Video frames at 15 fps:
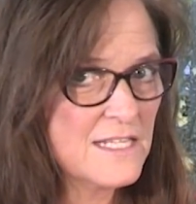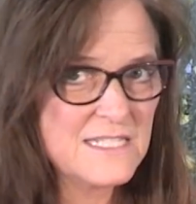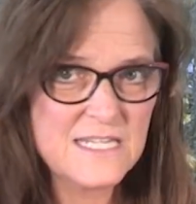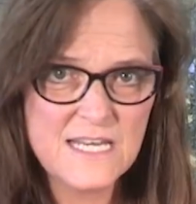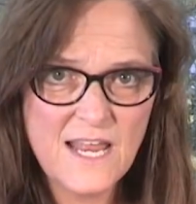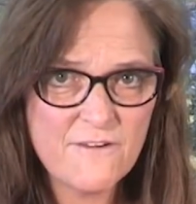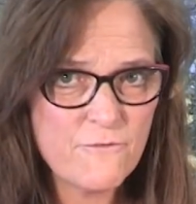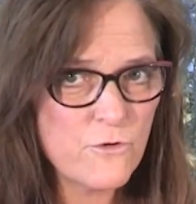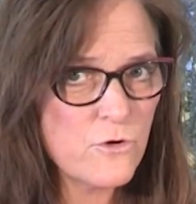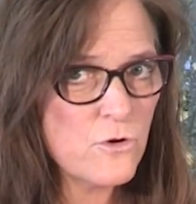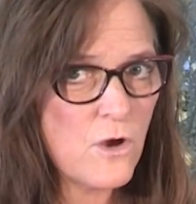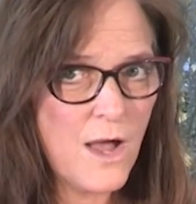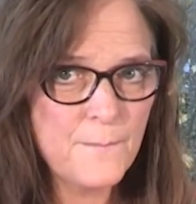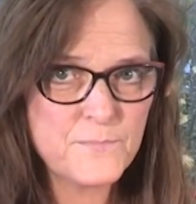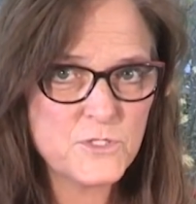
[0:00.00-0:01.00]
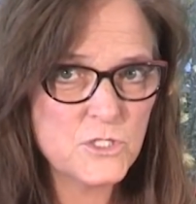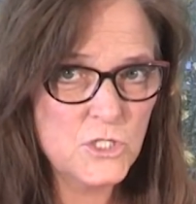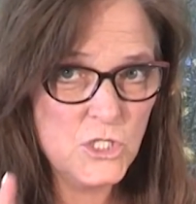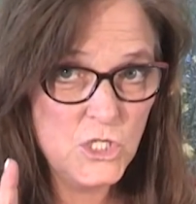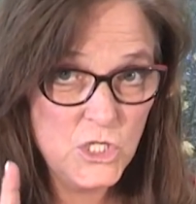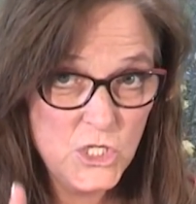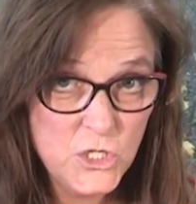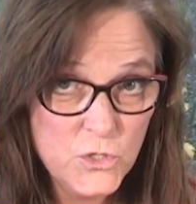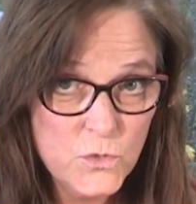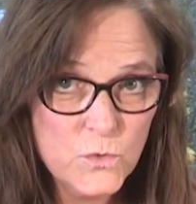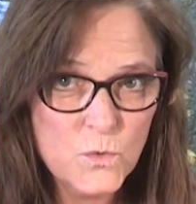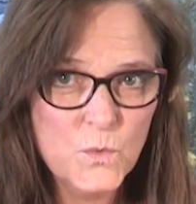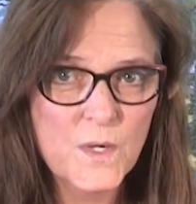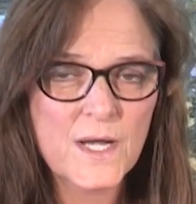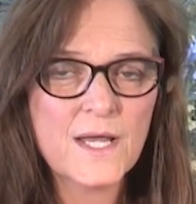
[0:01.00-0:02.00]
It's never up to
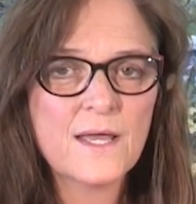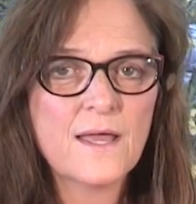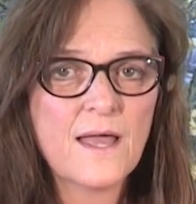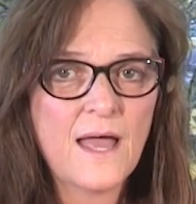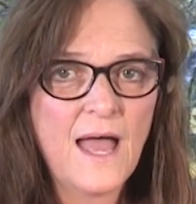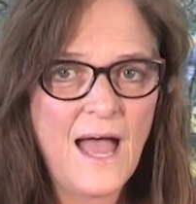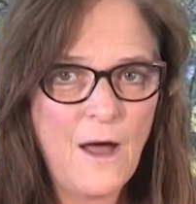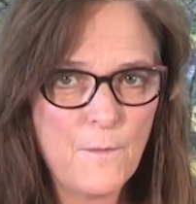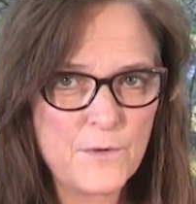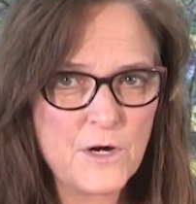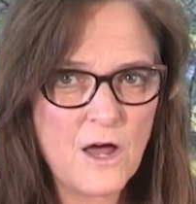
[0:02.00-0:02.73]
you how